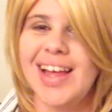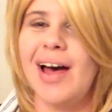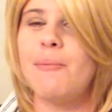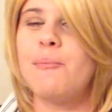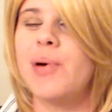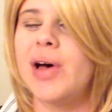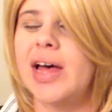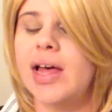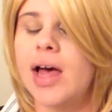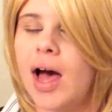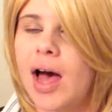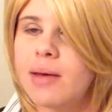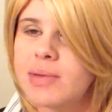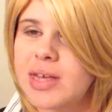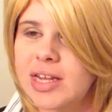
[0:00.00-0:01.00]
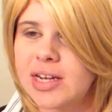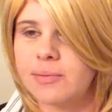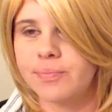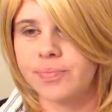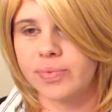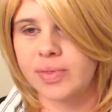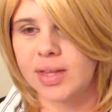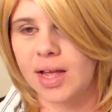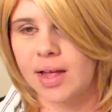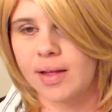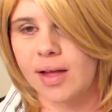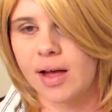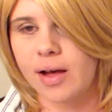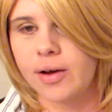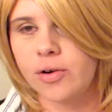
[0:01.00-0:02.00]
But I mean,
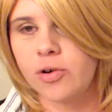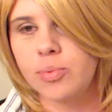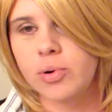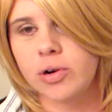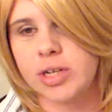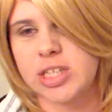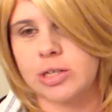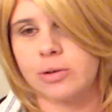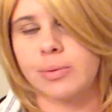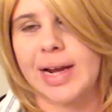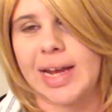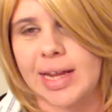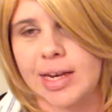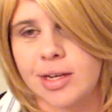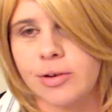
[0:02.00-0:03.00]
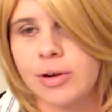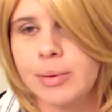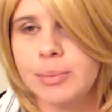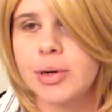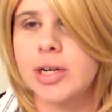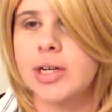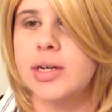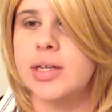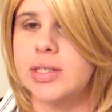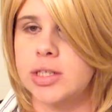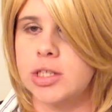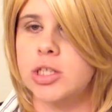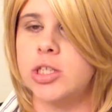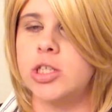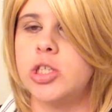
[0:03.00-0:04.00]
Uber is great. Uber is
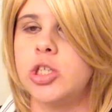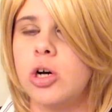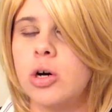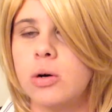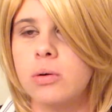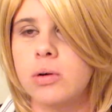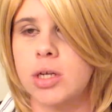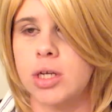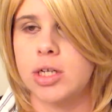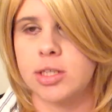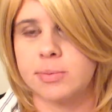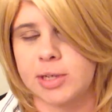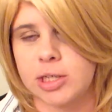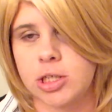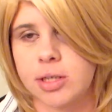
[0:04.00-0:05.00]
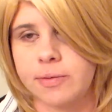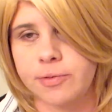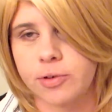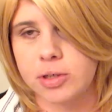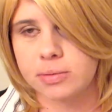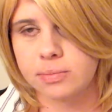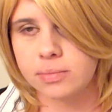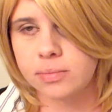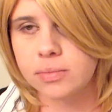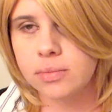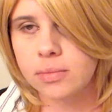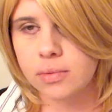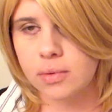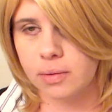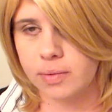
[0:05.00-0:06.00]
so good, especially for
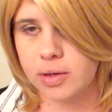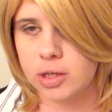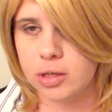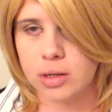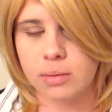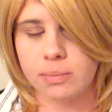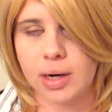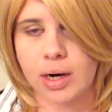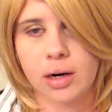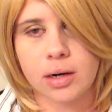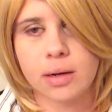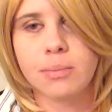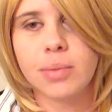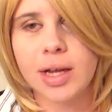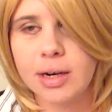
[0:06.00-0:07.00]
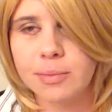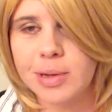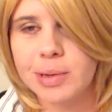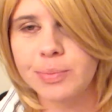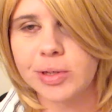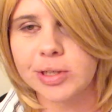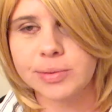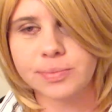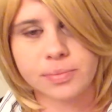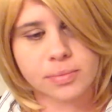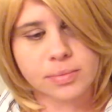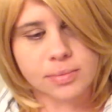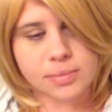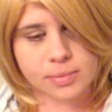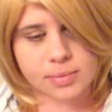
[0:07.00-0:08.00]
visually impaired and blind people.
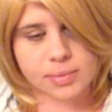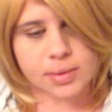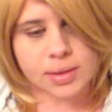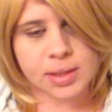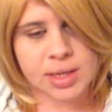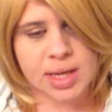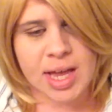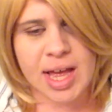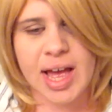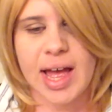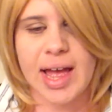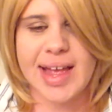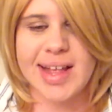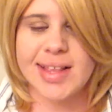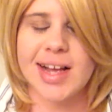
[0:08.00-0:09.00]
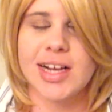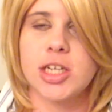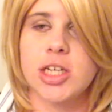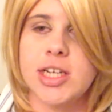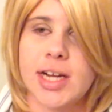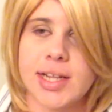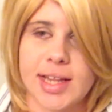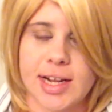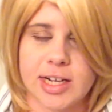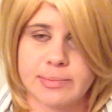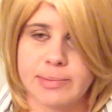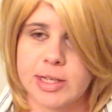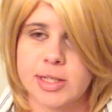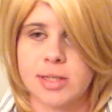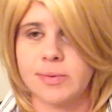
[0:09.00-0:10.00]
It's actually not that
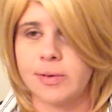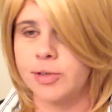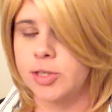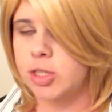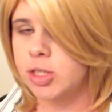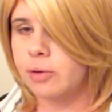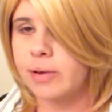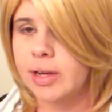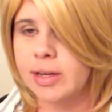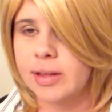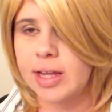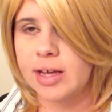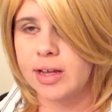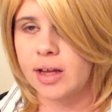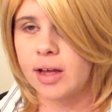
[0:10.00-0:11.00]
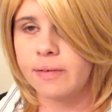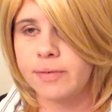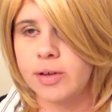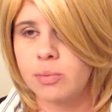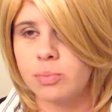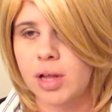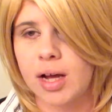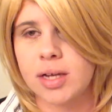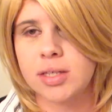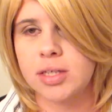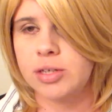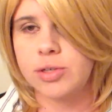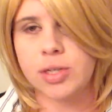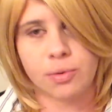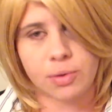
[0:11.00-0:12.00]
expensive if you're just going like a few blocks and
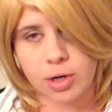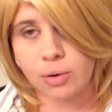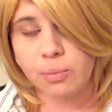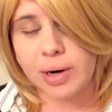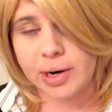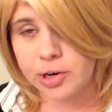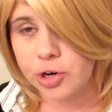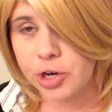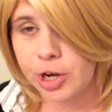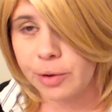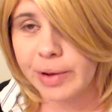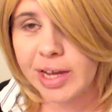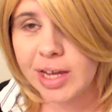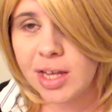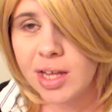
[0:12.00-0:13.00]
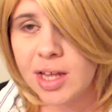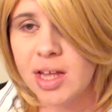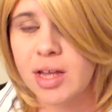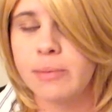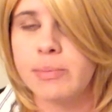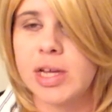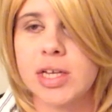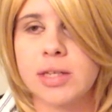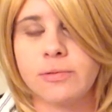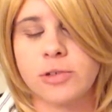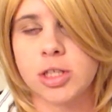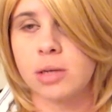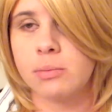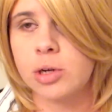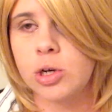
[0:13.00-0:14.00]
you don't know where you're going, because for
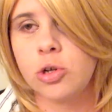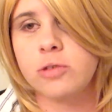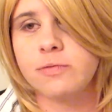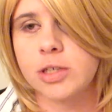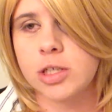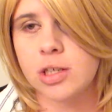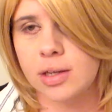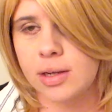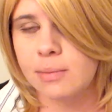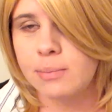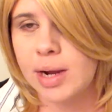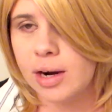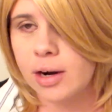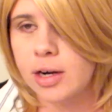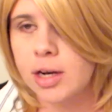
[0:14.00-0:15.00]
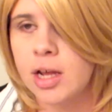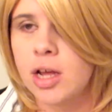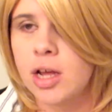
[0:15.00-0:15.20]
someone who's visually impaired,